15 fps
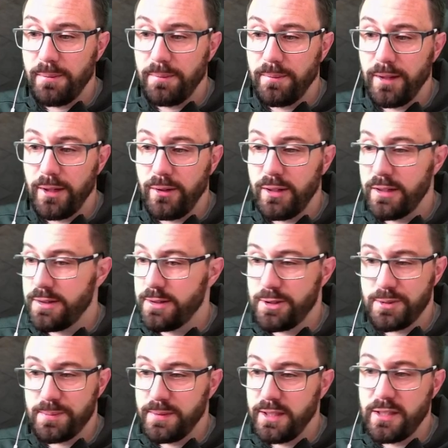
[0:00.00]
You know, you
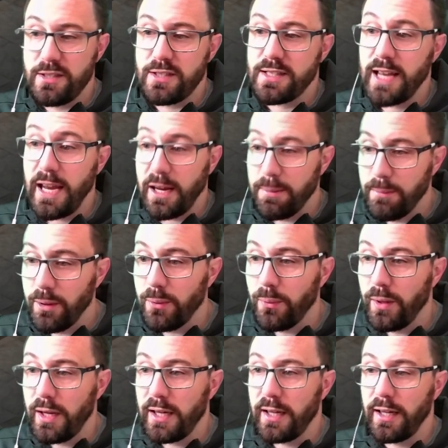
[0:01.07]
just take them up
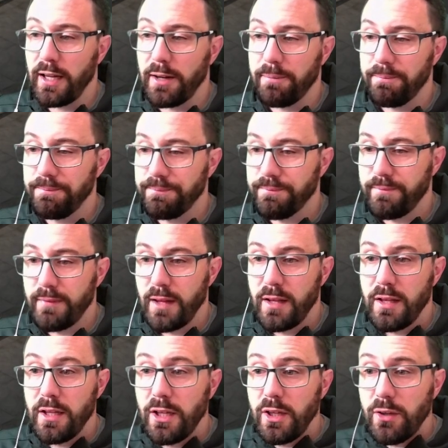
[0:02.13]
where you can get them.
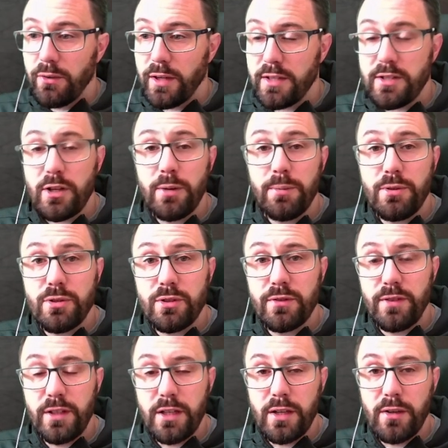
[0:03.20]
Right, hope you enjoyed the
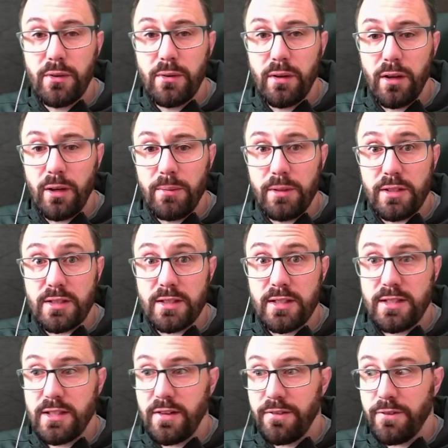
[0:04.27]
video. I hope you're
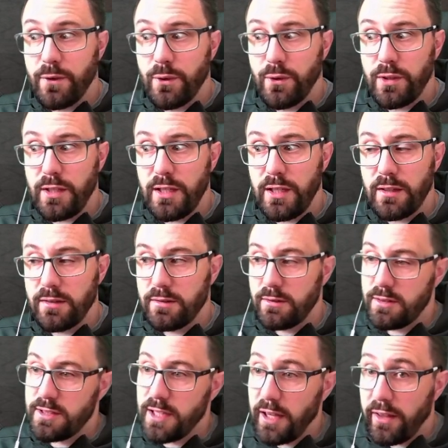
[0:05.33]
excited for the
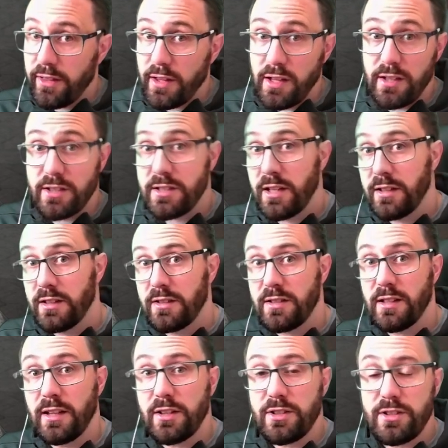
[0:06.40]

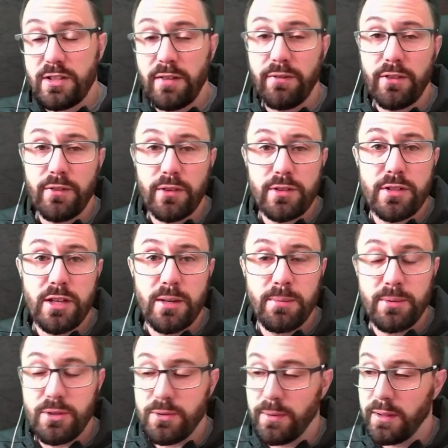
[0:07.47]
6th/7th of October,
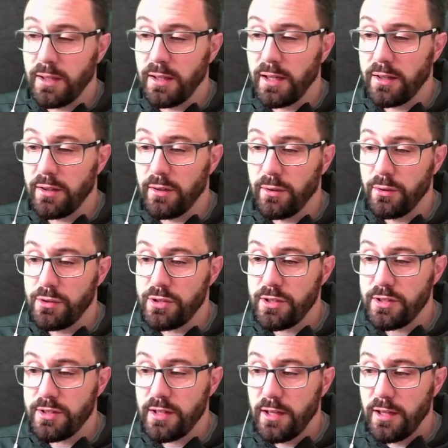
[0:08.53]
which is when the ladder
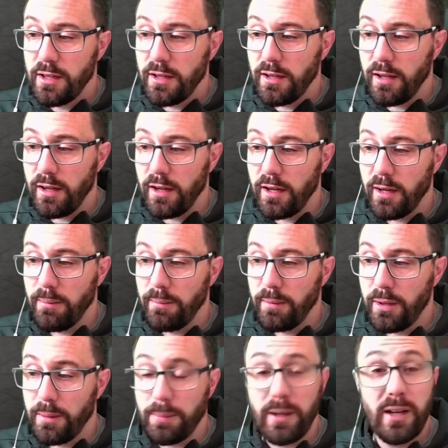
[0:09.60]
launches. I'm
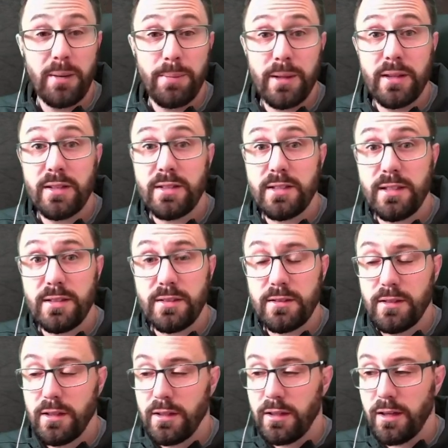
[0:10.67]
going to play it a bit this season.
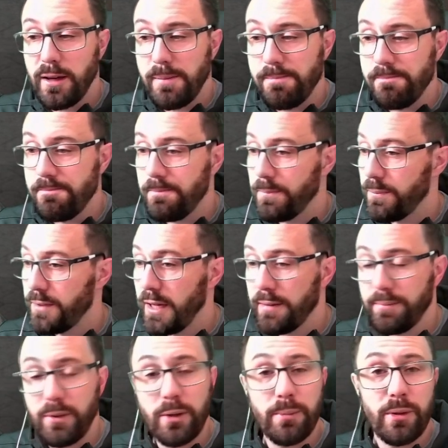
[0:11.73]
Yeah,
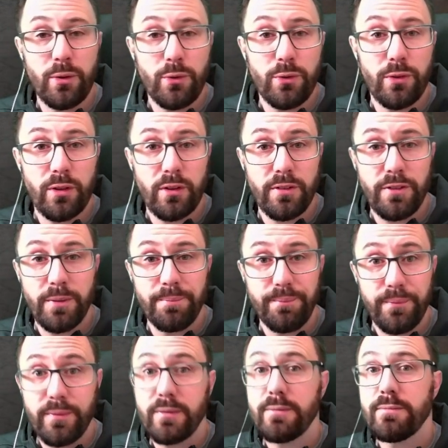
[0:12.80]
going to be an awful lot of fun.
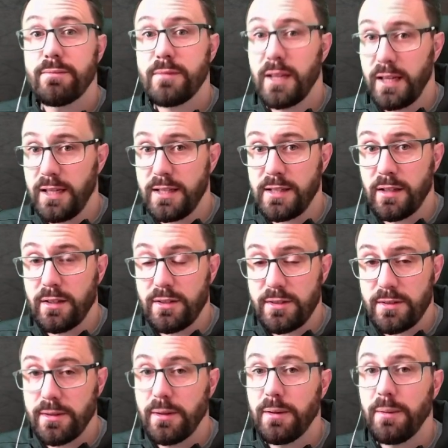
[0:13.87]
Take it easy,
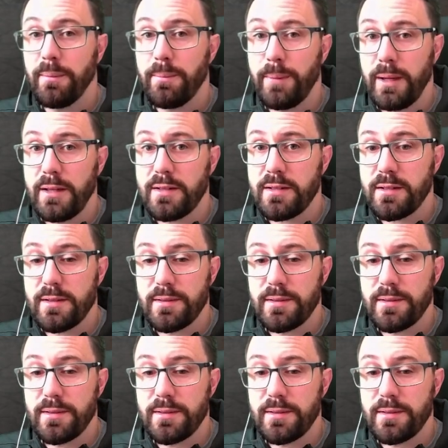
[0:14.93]
guys. Peace.